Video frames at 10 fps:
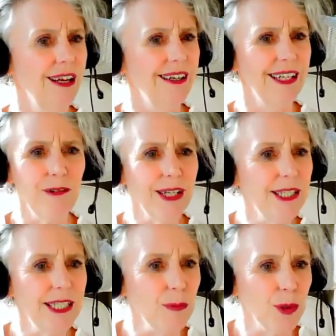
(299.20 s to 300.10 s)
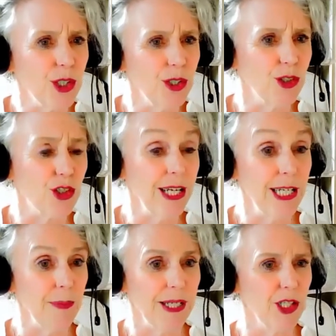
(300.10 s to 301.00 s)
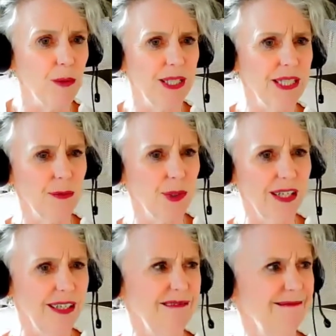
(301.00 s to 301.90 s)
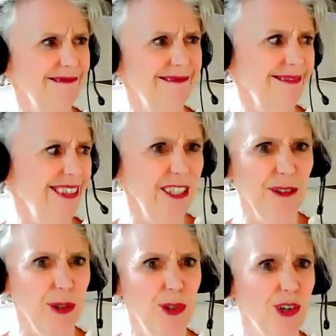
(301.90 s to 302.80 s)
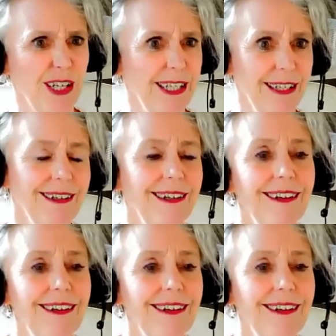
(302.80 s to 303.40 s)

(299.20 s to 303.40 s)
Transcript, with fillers: and I really didn't want to do the training manager bit. It was like, I don't do training.